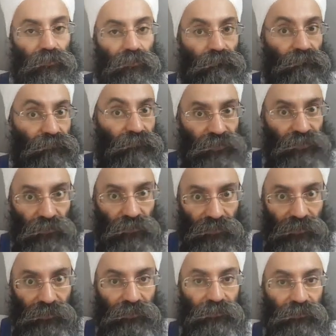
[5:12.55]
Physical
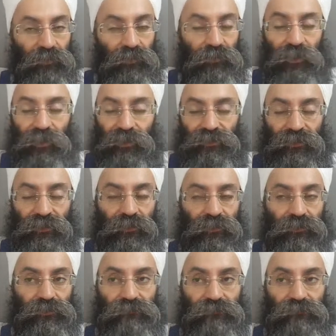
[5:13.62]
laziness